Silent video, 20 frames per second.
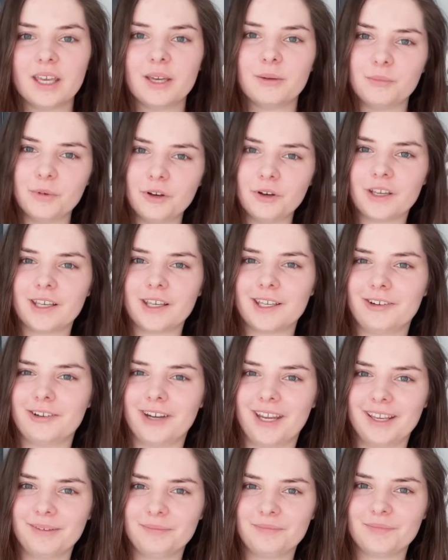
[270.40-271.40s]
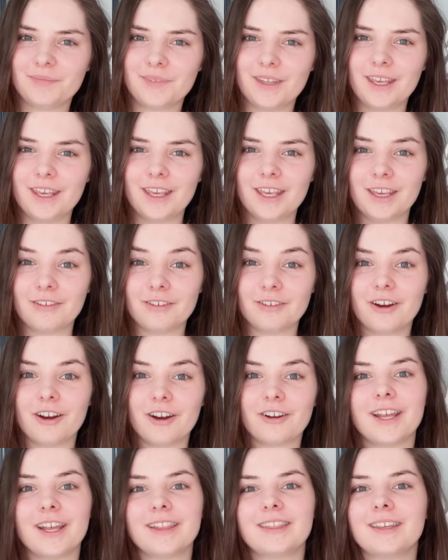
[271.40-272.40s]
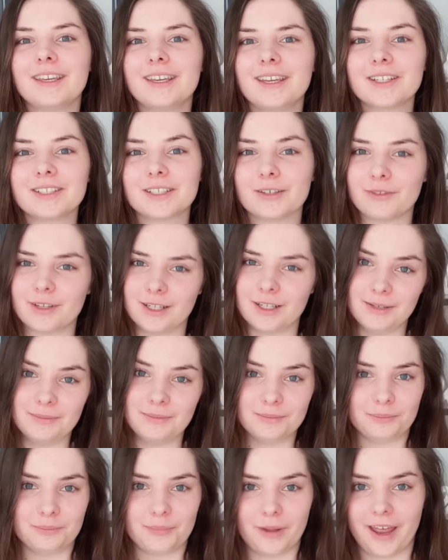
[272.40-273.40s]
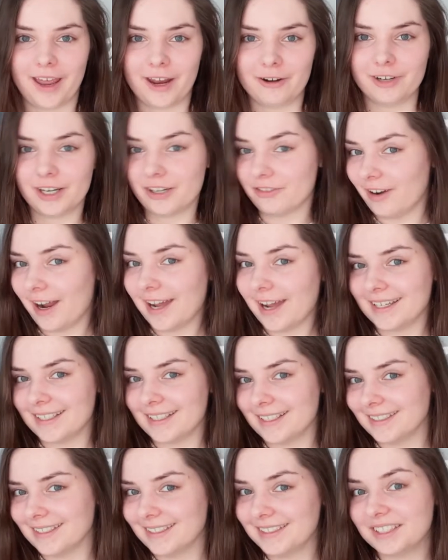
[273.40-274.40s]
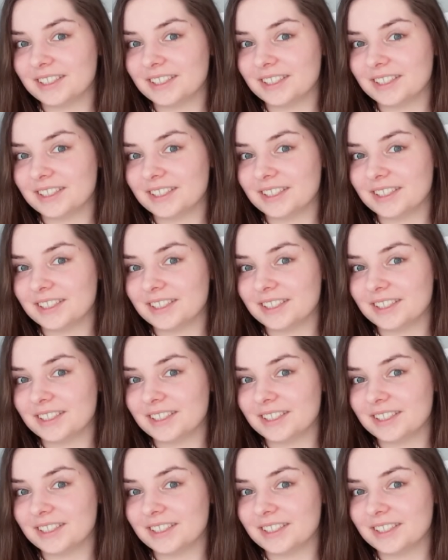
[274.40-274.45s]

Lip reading: Mercury. If you are read The Years of the Limb by Rick Riordan,